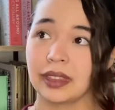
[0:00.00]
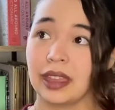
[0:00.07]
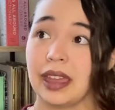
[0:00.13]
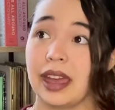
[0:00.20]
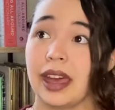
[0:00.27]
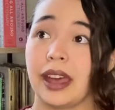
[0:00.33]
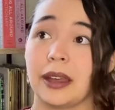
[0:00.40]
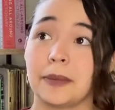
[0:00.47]

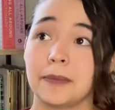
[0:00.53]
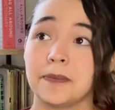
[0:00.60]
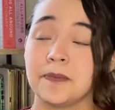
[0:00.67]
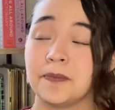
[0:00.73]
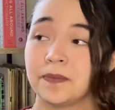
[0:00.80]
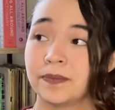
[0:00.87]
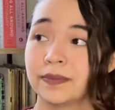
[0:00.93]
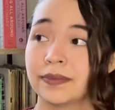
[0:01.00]
Um,
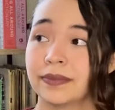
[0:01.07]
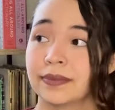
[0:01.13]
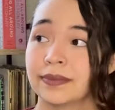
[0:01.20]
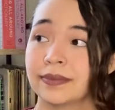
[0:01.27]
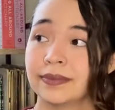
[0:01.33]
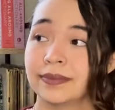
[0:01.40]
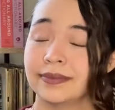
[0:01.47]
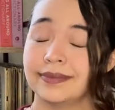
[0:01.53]

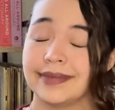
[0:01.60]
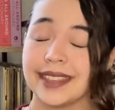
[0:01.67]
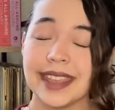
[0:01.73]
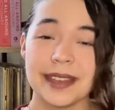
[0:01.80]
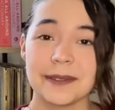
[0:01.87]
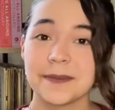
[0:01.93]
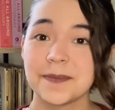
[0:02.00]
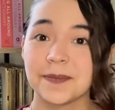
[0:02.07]
yeah.